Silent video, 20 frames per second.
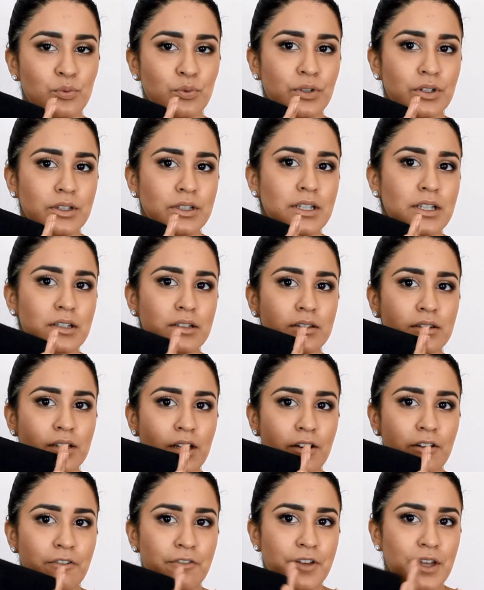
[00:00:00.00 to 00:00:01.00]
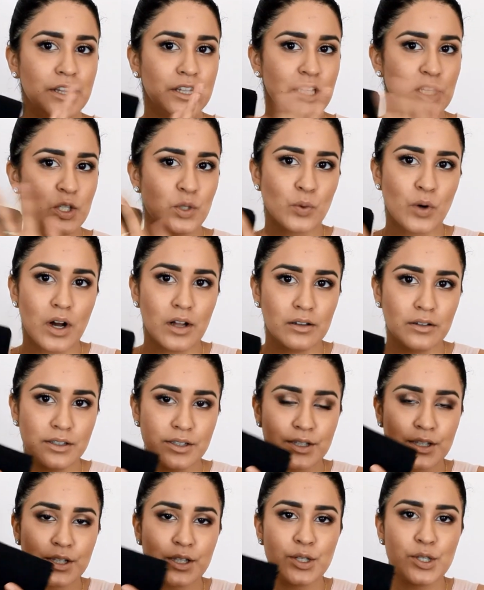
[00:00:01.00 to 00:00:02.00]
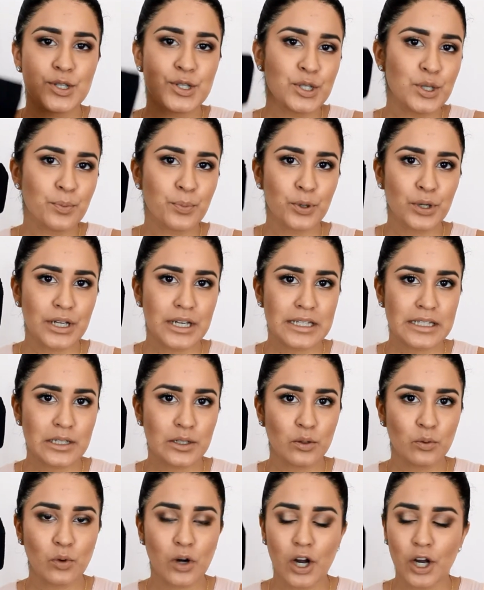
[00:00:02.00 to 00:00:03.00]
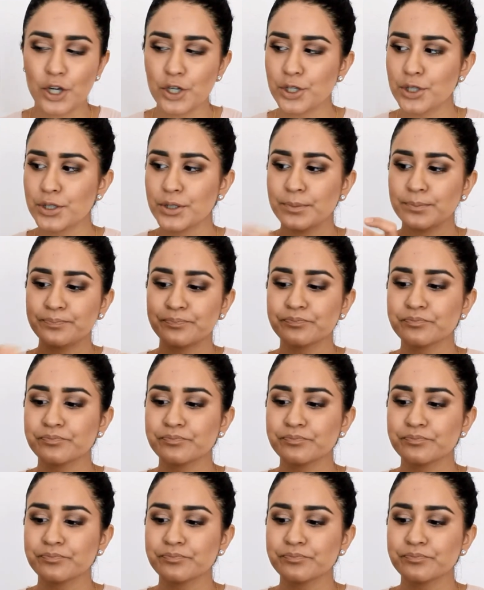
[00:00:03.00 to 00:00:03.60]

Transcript: Really love these wallets. Super easy to wash,